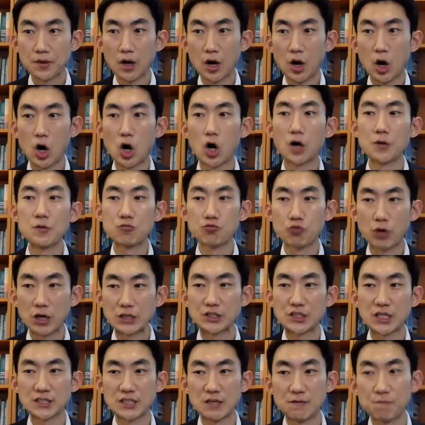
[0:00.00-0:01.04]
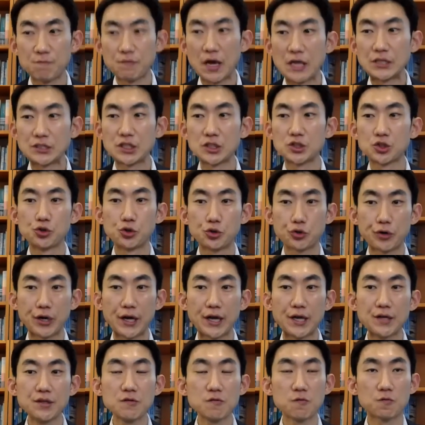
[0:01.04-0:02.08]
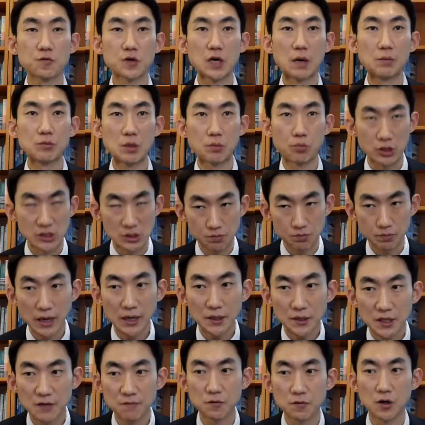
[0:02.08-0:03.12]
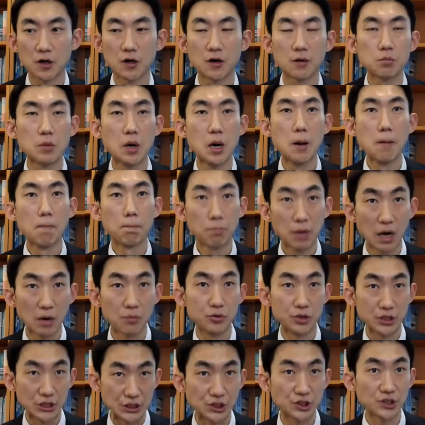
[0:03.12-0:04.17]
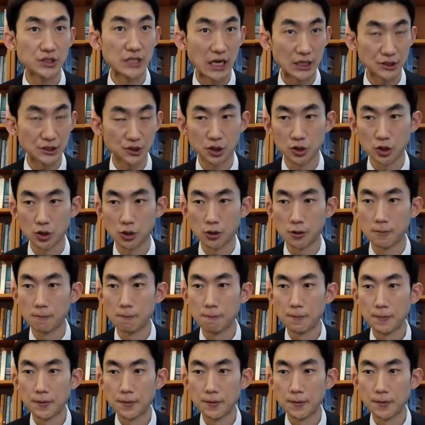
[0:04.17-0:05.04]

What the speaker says: on Russia's invasion to Ukraine from the perspective of public international law.